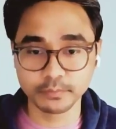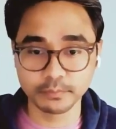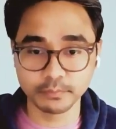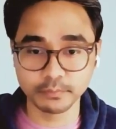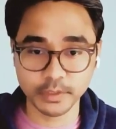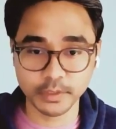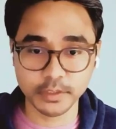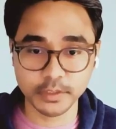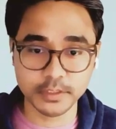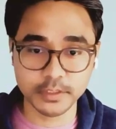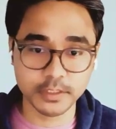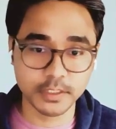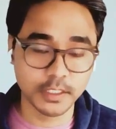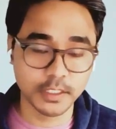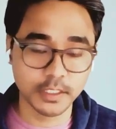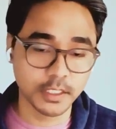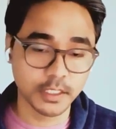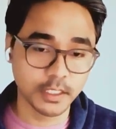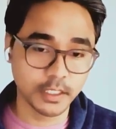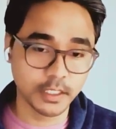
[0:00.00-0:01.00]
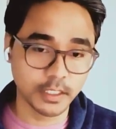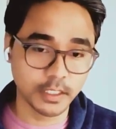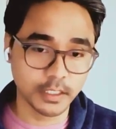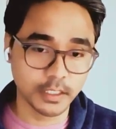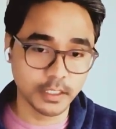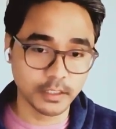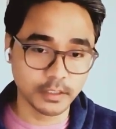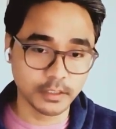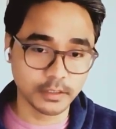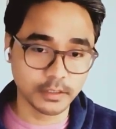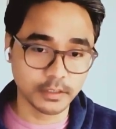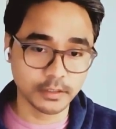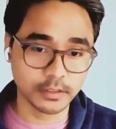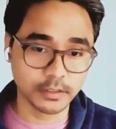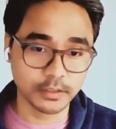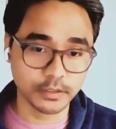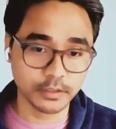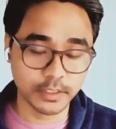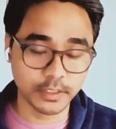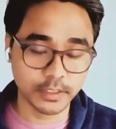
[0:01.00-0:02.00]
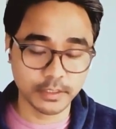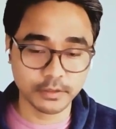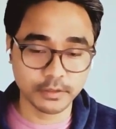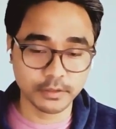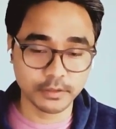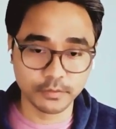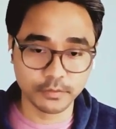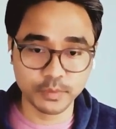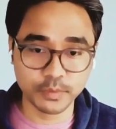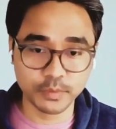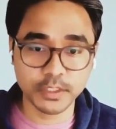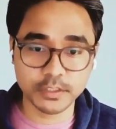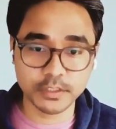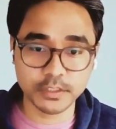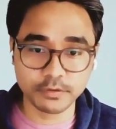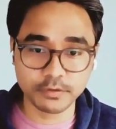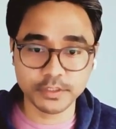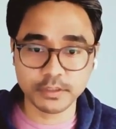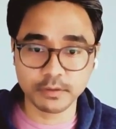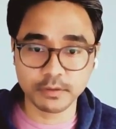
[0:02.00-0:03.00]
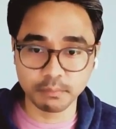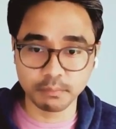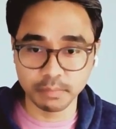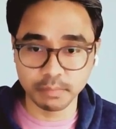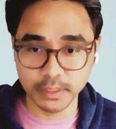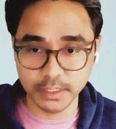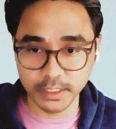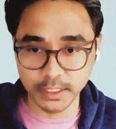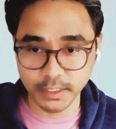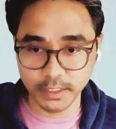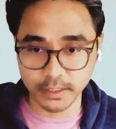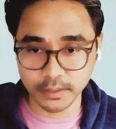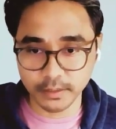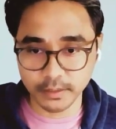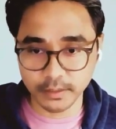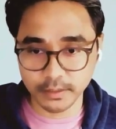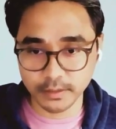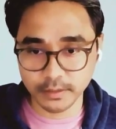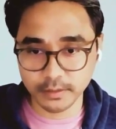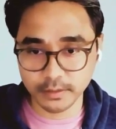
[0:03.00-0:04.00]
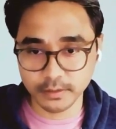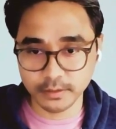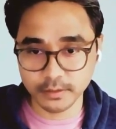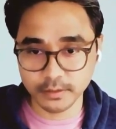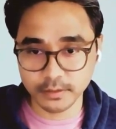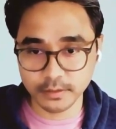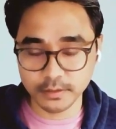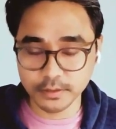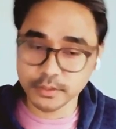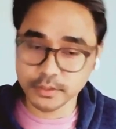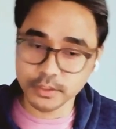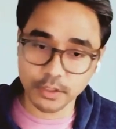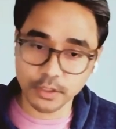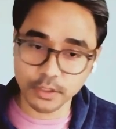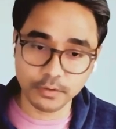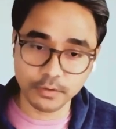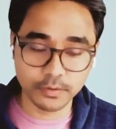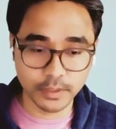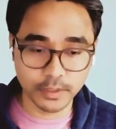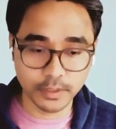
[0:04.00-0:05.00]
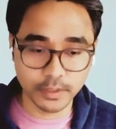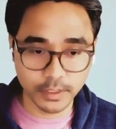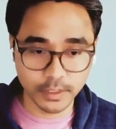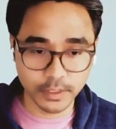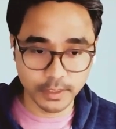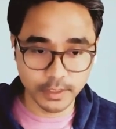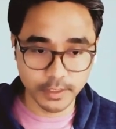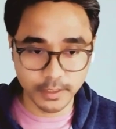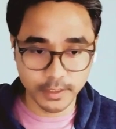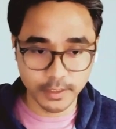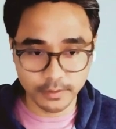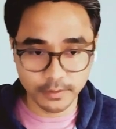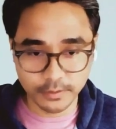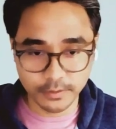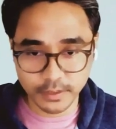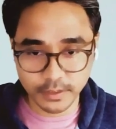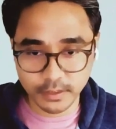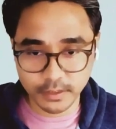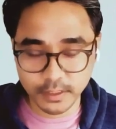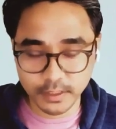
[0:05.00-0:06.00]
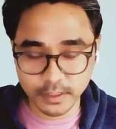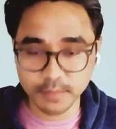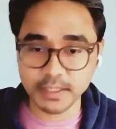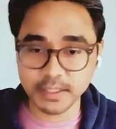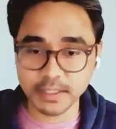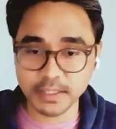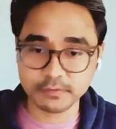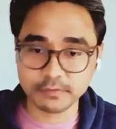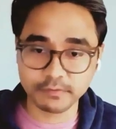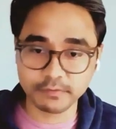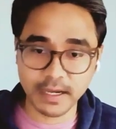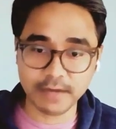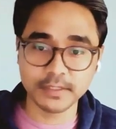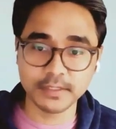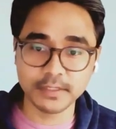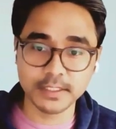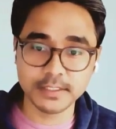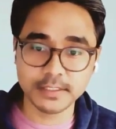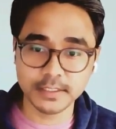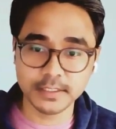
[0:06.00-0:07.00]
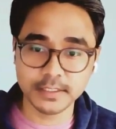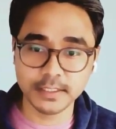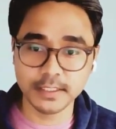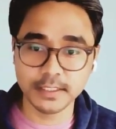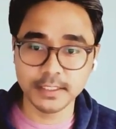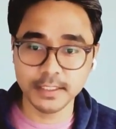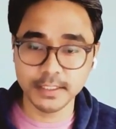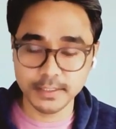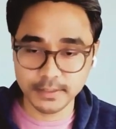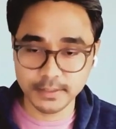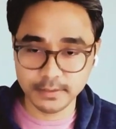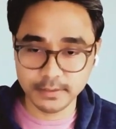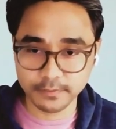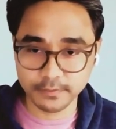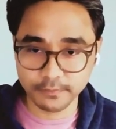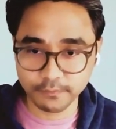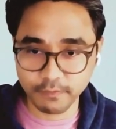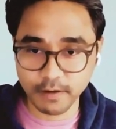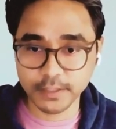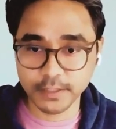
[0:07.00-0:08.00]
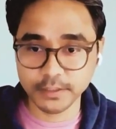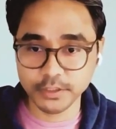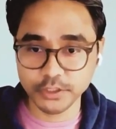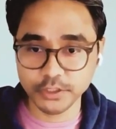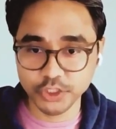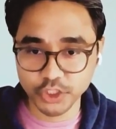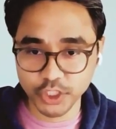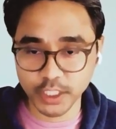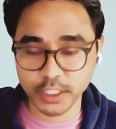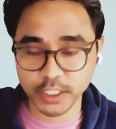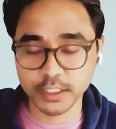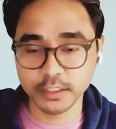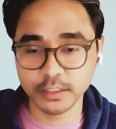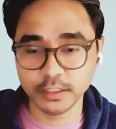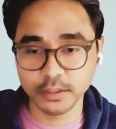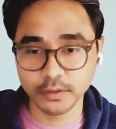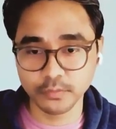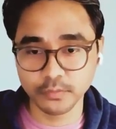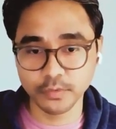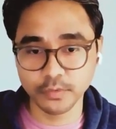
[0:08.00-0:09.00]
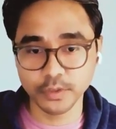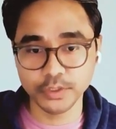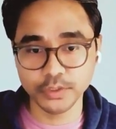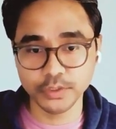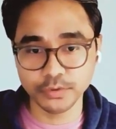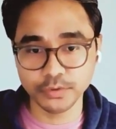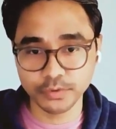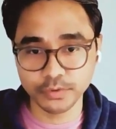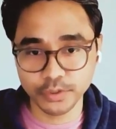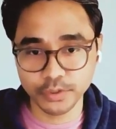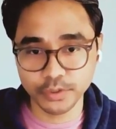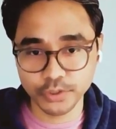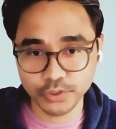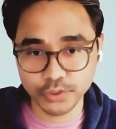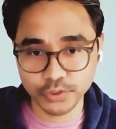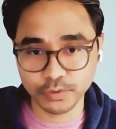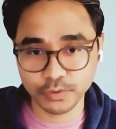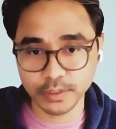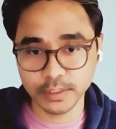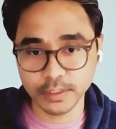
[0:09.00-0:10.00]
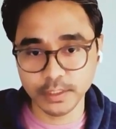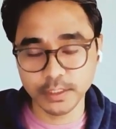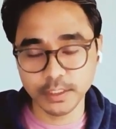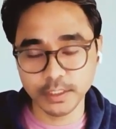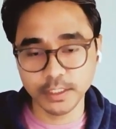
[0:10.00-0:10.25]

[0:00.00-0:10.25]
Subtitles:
because because the risk of bleeding. So T minus 5 days is the final check where you should